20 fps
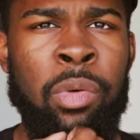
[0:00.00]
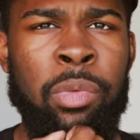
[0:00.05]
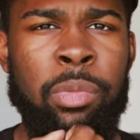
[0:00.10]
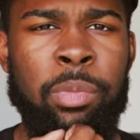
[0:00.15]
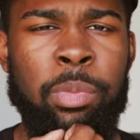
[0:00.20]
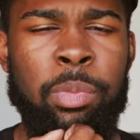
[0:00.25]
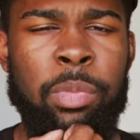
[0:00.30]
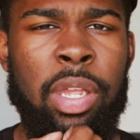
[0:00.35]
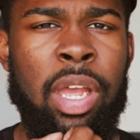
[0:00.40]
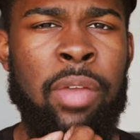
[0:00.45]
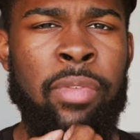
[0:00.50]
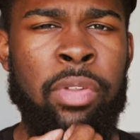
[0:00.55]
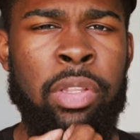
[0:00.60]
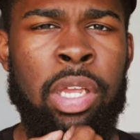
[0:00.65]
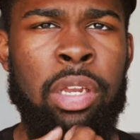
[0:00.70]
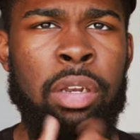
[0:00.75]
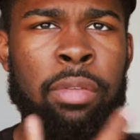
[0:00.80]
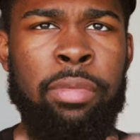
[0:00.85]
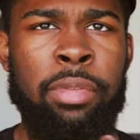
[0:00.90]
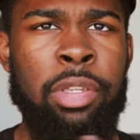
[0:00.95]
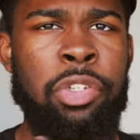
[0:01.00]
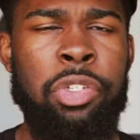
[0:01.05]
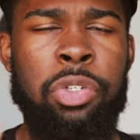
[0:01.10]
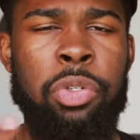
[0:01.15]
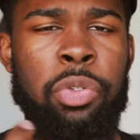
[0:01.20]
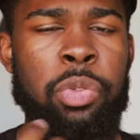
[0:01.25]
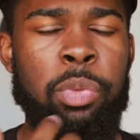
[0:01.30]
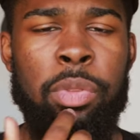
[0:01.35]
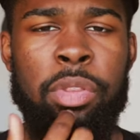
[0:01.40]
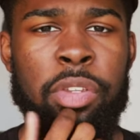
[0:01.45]
I don't have a lot of
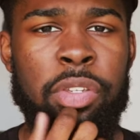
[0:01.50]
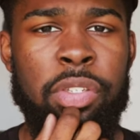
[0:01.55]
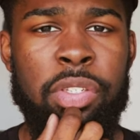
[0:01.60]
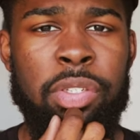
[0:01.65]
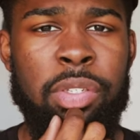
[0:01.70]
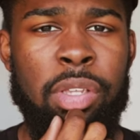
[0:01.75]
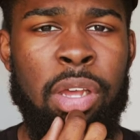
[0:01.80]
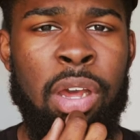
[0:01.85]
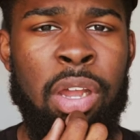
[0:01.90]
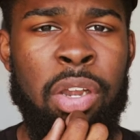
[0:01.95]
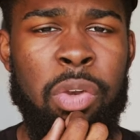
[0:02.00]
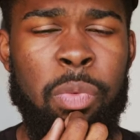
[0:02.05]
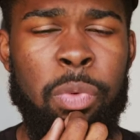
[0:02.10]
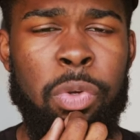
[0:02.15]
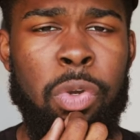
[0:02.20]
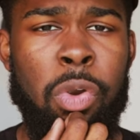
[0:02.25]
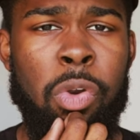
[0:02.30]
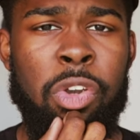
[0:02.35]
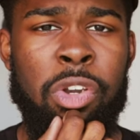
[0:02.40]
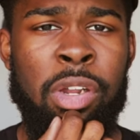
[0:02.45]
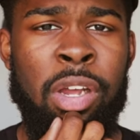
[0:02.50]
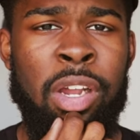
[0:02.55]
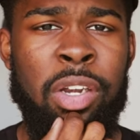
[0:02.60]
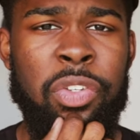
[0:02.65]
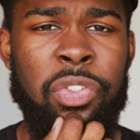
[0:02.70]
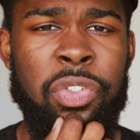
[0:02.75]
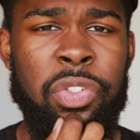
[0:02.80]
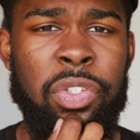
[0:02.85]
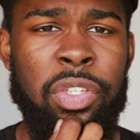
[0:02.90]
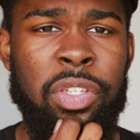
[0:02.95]
issues with this audio recorder,
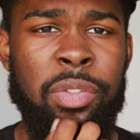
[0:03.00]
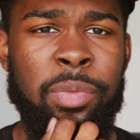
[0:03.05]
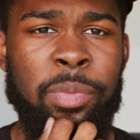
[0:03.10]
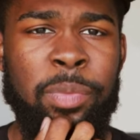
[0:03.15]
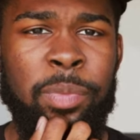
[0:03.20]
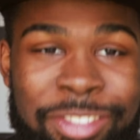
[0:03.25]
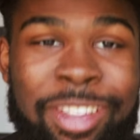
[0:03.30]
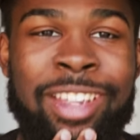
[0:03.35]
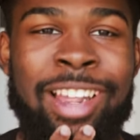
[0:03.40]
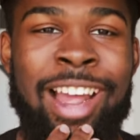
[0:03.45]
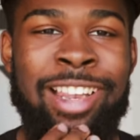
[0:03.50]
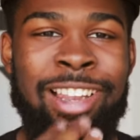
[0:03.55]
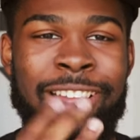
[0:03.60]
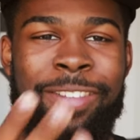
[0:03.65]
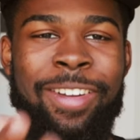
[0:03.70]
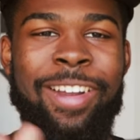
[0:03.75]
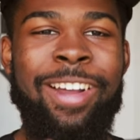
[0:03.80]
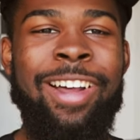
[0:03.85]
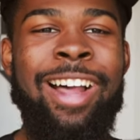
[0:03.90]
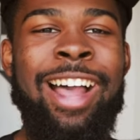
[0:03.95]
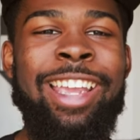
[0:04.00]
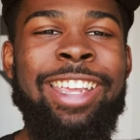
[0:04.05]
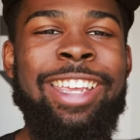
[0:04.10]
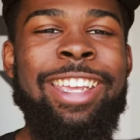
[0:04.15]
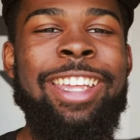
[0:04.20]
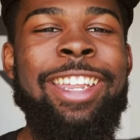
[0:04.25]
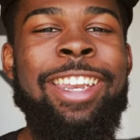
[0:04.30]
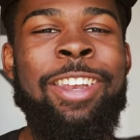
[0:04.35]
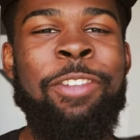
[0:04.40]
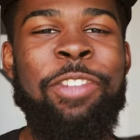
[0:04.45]
honestly. I love how I
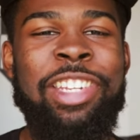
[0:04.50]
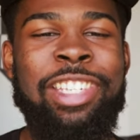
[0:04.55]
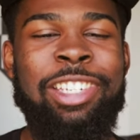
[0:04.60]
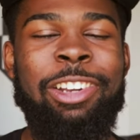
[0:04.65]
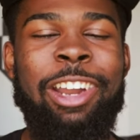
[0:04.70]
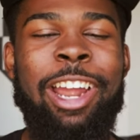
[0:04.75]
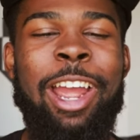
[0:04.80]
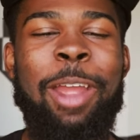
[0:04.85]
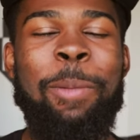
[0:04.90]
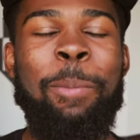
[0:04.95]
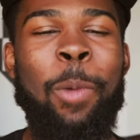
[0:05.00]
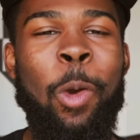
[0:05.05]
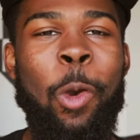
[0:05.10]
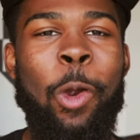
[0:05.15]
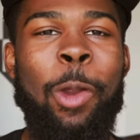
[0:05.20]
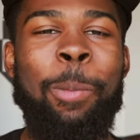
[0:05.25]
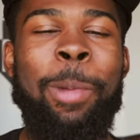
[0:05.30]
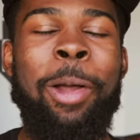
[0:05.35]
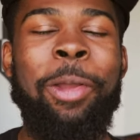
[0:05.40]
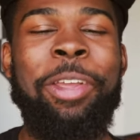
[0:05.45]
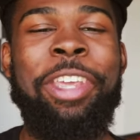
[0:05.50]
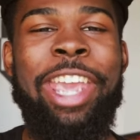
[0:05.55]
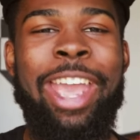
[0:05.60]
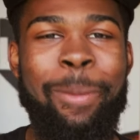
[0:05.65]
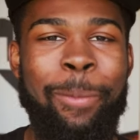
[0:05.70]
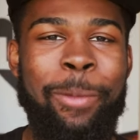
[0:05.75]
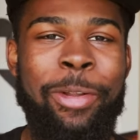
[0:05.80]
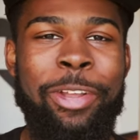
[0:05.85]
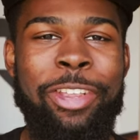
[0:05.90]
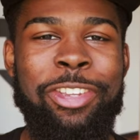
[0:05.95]
can describe more about
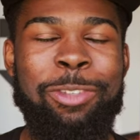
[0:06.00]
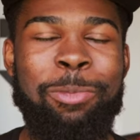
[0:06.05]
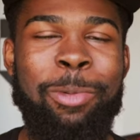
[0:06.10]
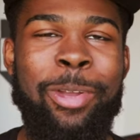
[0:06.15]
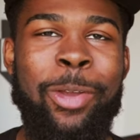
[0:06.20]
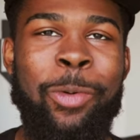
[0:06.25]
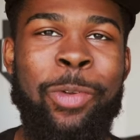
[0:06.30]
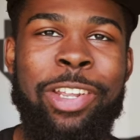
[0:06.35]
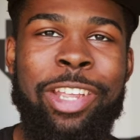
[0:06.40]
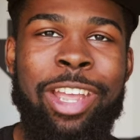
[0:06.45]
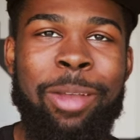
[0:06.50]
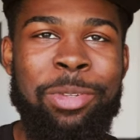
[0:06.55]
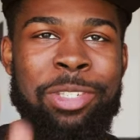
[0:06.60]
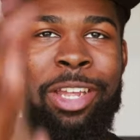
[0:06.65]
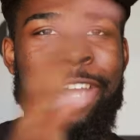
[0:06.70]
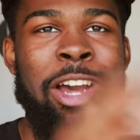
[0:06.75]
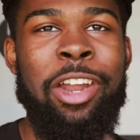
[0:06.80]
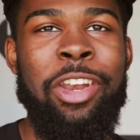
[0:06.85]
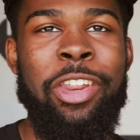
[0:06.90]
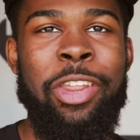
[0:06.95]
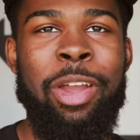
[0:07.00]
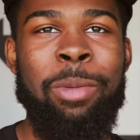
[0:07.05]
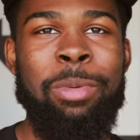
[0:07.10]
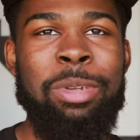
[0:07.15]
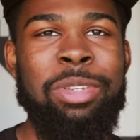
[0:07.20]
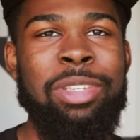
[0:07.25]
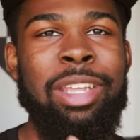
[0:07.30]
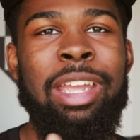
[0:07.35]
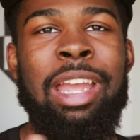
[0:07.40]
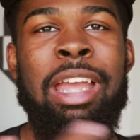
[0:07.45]
cameras, but when it comes to audio, I'm
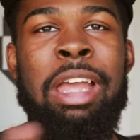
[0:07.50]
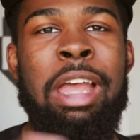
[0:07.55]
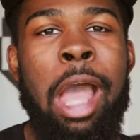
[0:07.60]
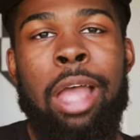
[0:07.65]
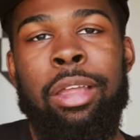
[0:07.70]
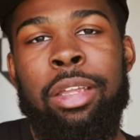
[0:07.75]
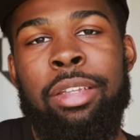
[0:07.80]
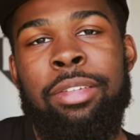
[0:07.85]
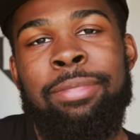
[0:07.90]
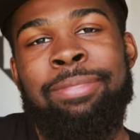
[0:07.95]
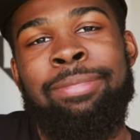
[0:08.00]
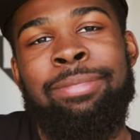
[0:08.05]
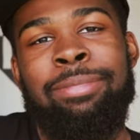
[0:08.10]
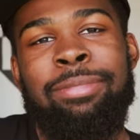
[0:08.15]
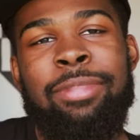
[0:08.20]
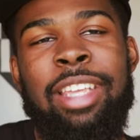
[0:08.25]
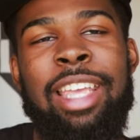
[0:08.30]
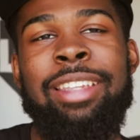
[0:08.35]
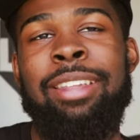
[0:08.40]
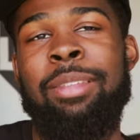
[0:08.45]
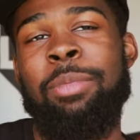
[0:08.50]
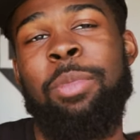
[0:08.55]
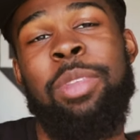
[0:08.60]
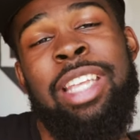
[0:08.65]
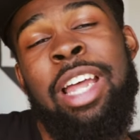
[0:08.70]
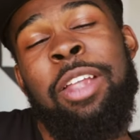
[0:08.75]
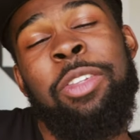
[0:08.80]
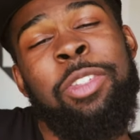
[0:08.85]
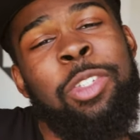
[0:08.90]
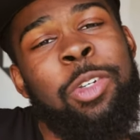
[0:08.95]
just like, it
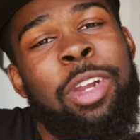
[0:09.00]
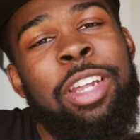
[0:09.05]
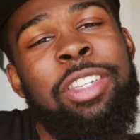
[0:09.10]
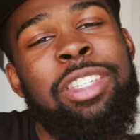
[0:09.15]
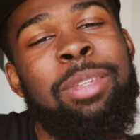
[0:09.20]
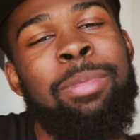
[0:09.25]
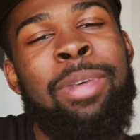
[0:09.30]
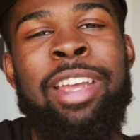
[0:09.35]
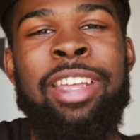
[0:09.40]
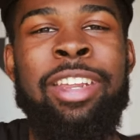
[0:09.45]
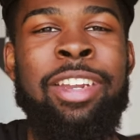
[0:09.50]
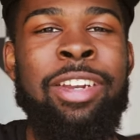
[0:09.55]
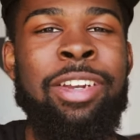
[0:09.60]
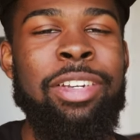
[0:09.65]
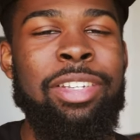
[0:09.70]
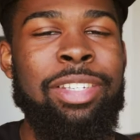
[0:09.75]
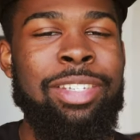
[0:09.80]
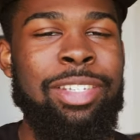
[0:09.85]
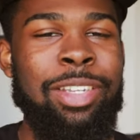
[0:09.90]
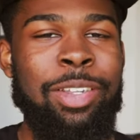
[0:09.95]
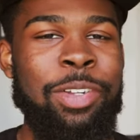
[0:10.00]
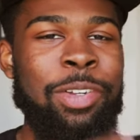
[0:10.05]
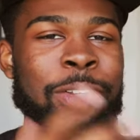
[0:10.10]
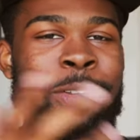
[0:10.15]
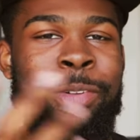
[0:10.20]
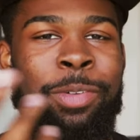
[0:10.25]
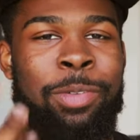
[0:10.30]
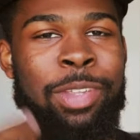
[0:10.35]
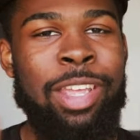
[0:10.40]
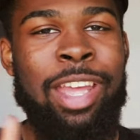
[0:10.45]
sounds great to my ears,
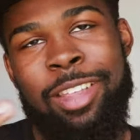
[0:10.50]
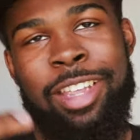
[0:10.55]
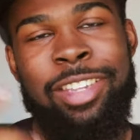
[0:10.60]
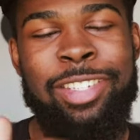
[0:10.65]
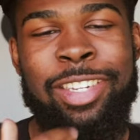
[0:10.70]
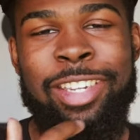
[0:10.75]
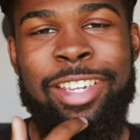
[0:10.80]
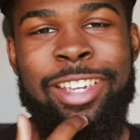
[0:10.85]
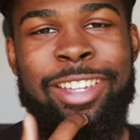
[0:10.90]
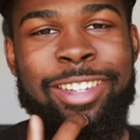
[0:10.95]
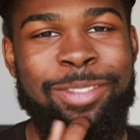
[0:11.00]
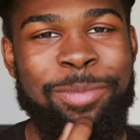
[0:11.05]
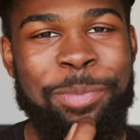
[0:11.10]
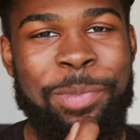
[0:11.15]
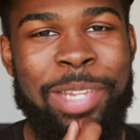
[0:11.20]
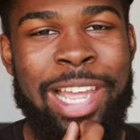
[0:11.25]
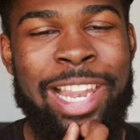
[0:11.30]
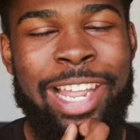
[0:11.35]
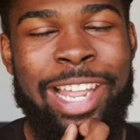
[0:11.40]
so it's good.